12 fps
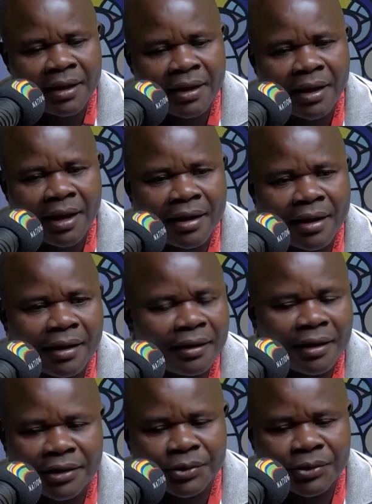And I
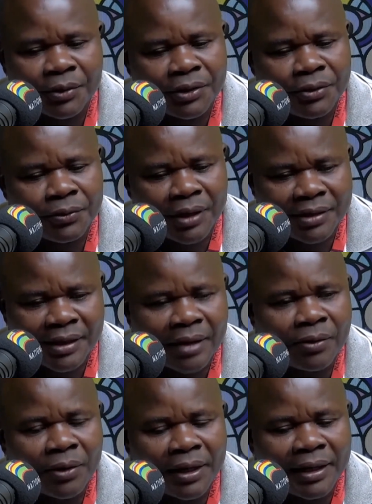can assure you, a
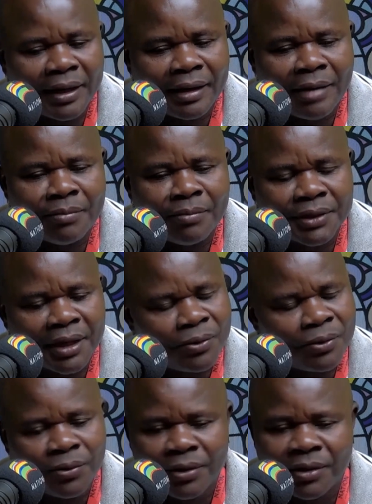Sacco like Harambee
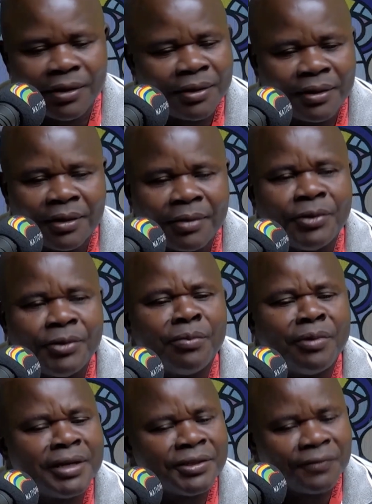Sacco, your
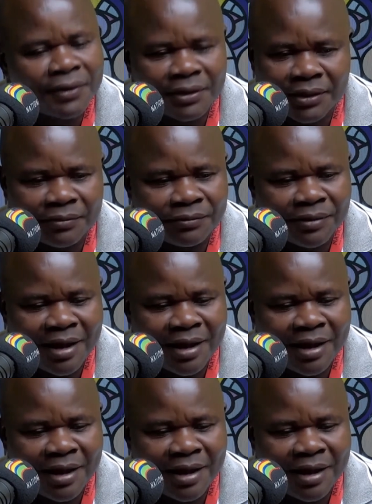money is very safe.